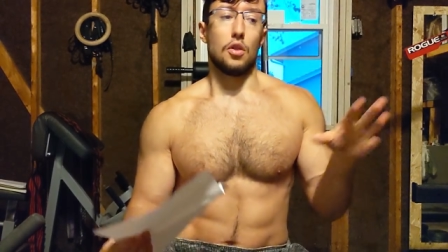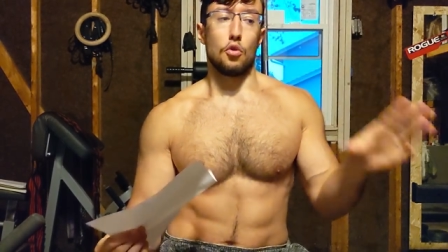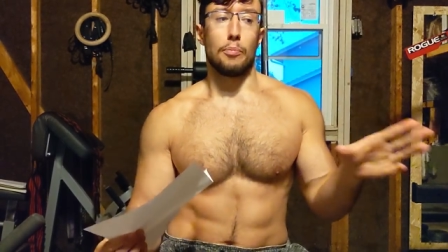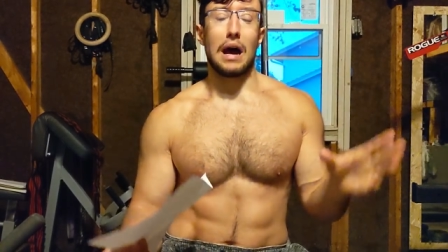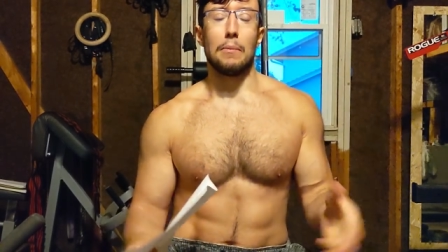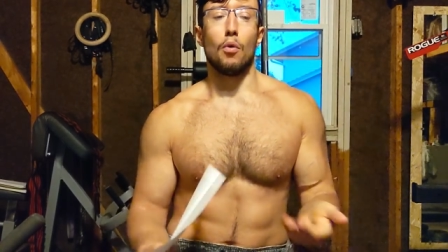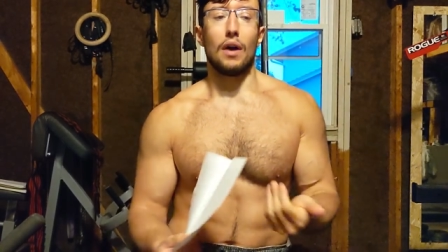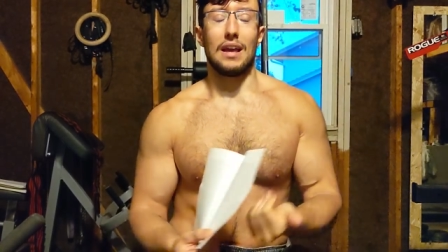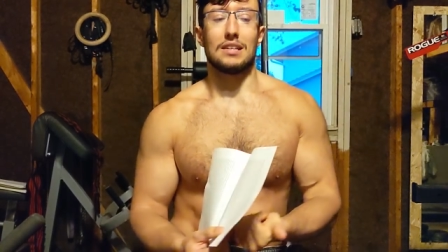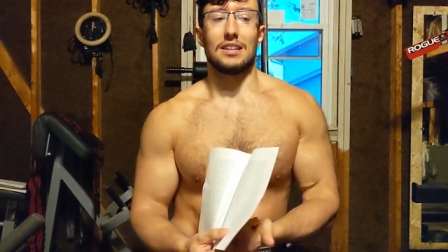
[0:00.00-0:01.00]
The
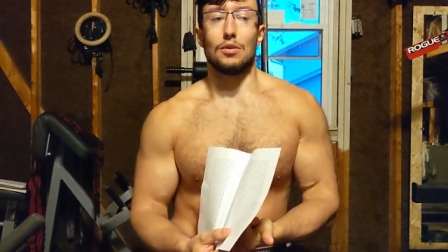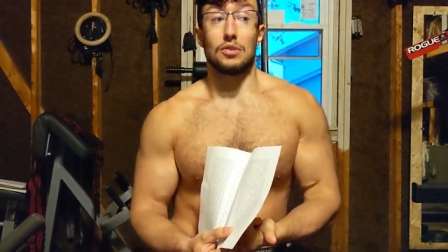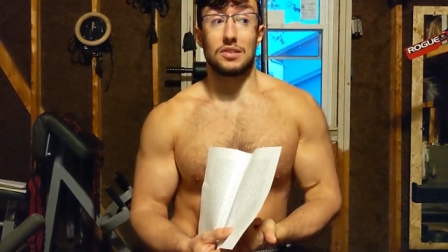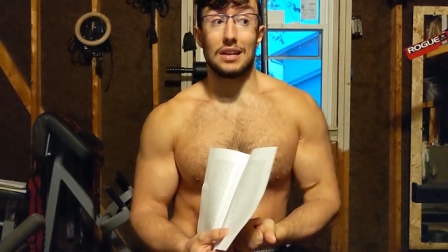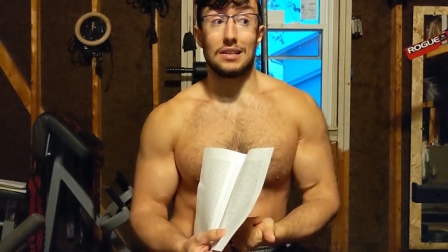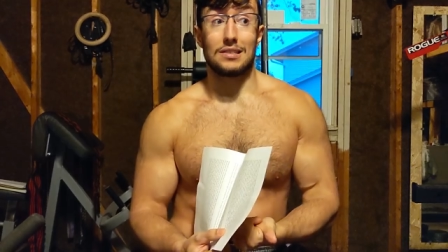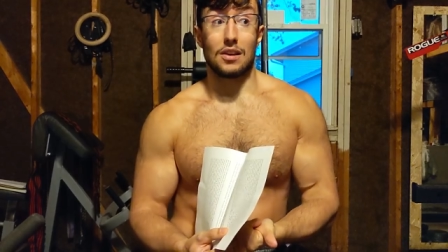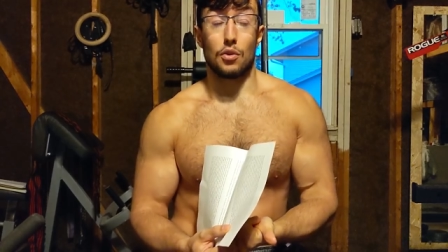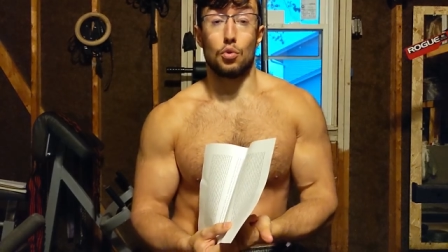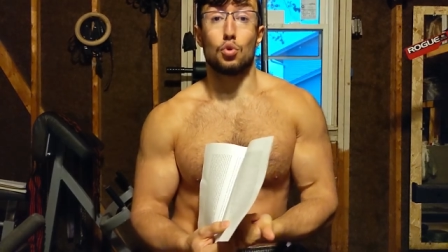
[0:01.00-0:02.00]
Bible is, in a sense,
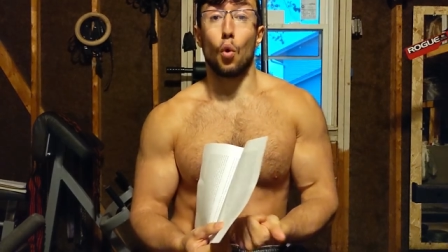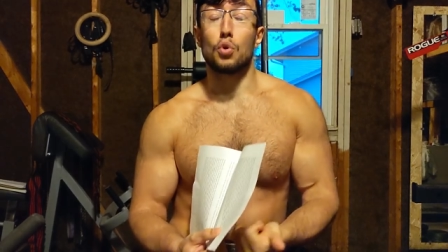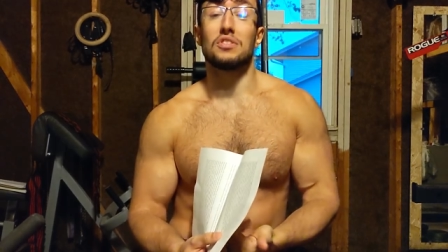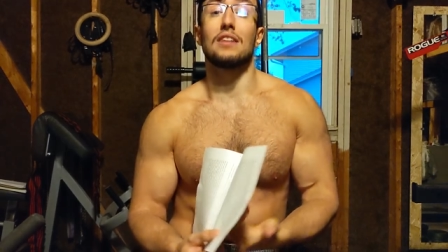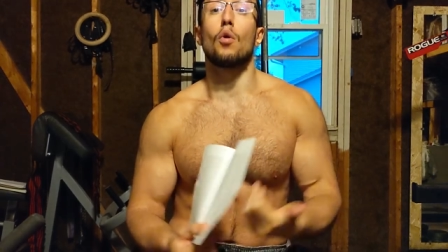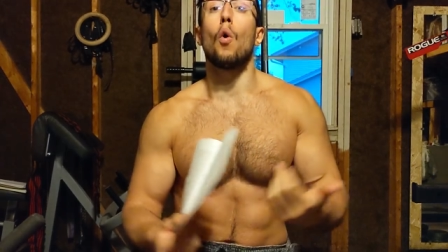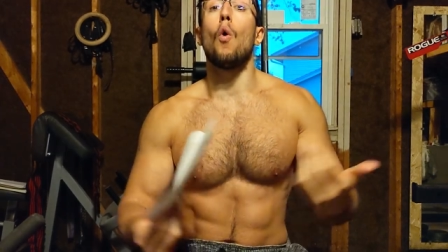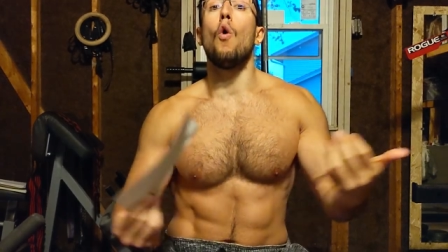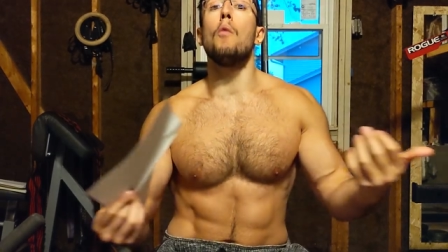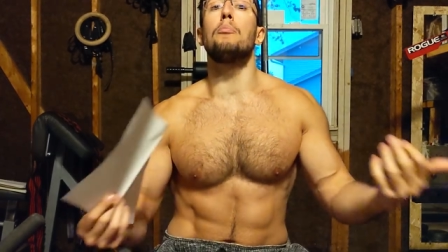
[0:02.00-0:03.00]
the doors that
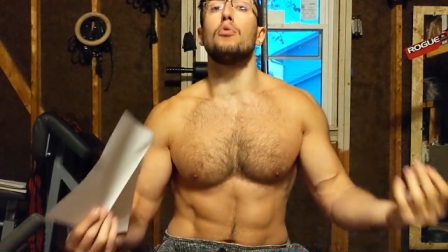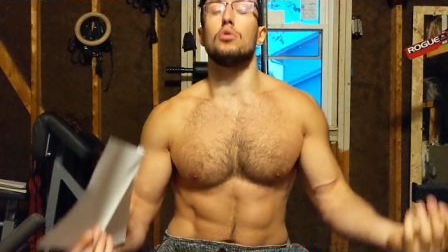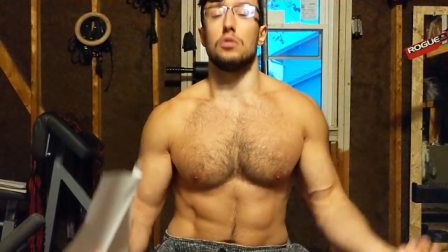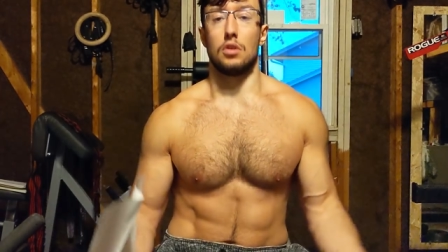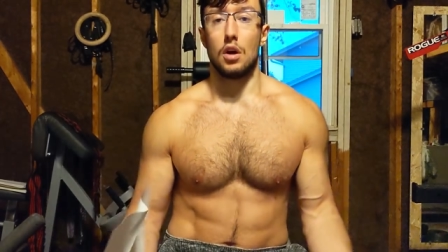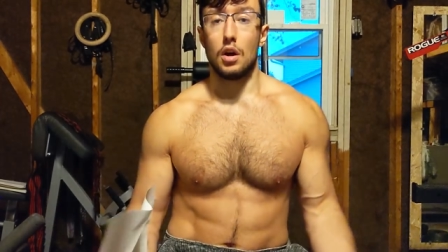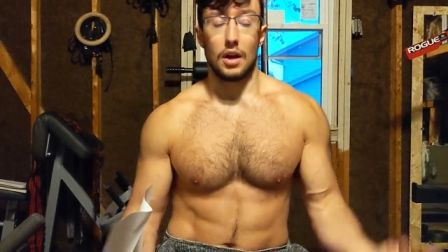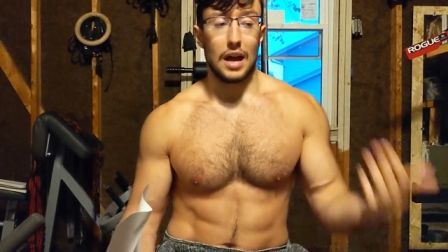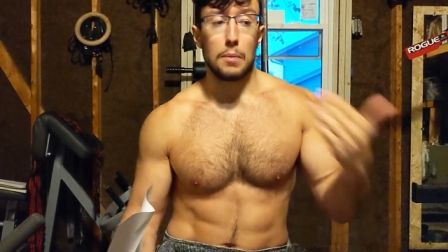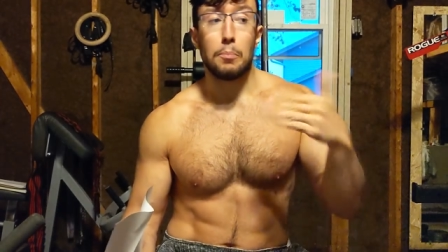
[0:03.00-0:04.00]
open
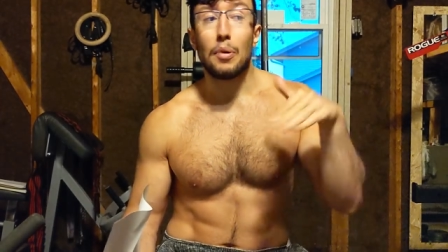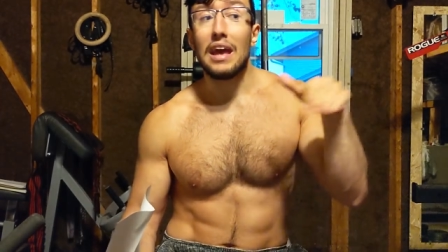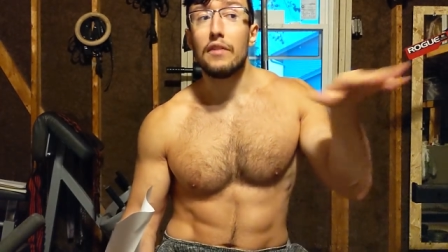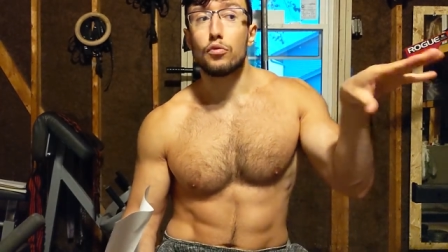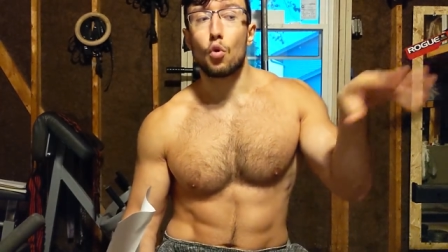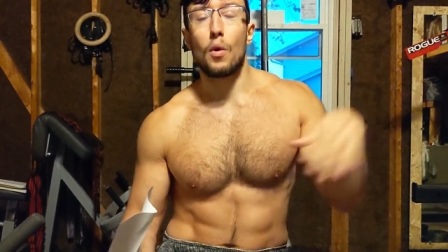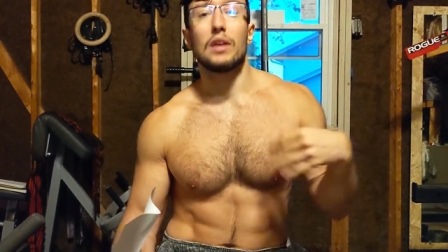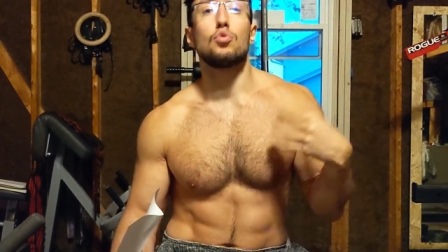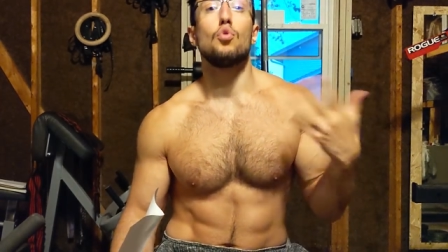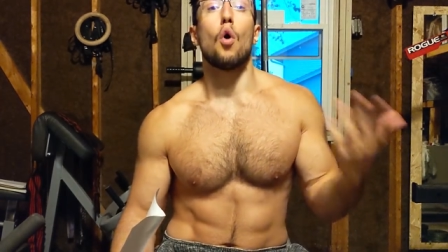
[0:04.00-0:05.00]
and pave the
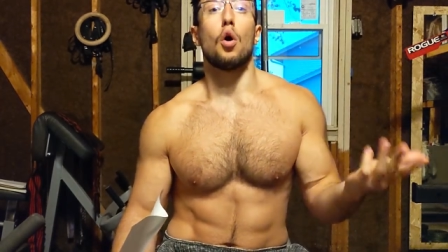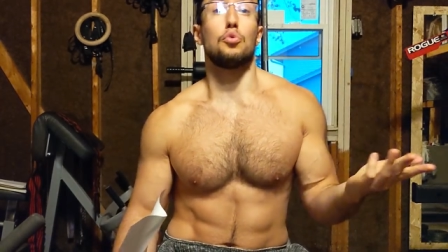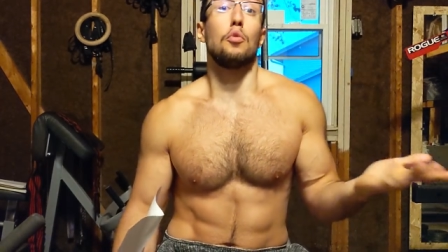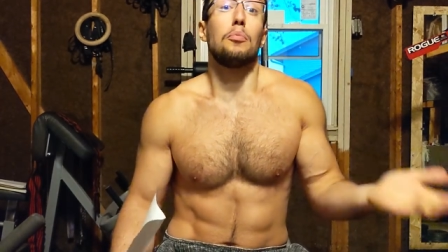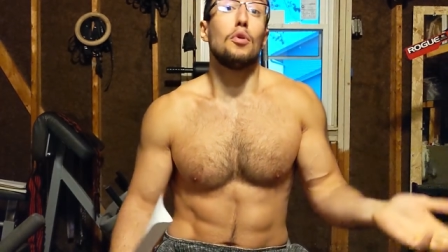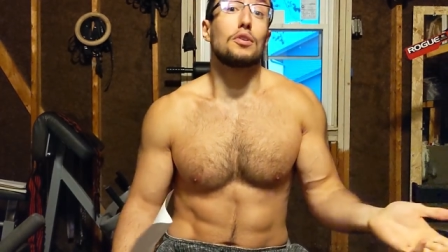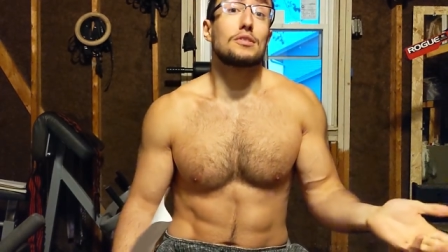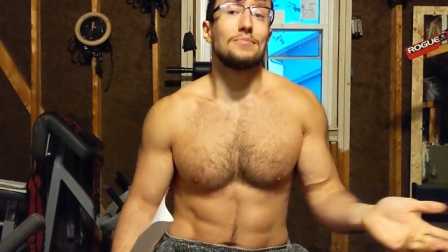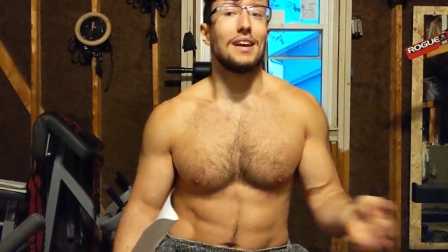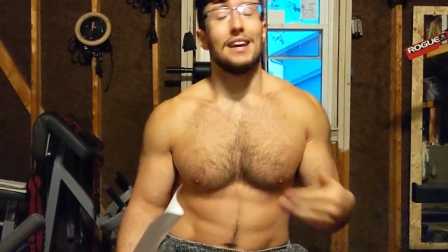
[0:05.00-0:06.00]
way to other books.